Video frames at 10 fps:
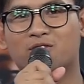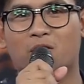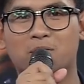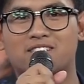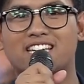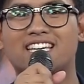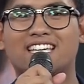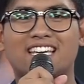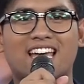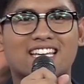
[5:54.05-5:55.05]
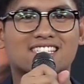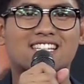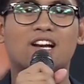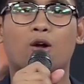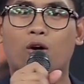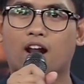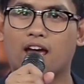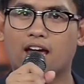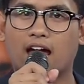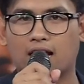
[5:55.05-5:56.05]
from Jinky
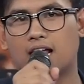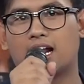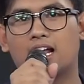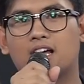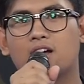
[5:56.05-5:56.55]
Estilore Karen.